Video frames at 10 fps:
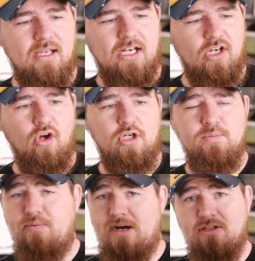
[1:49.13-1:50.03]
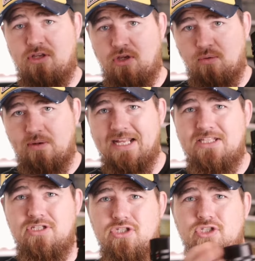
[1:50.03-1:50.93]
It looks brand new.
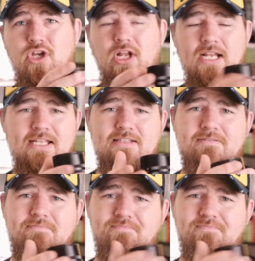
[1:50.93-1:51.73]
It's solid.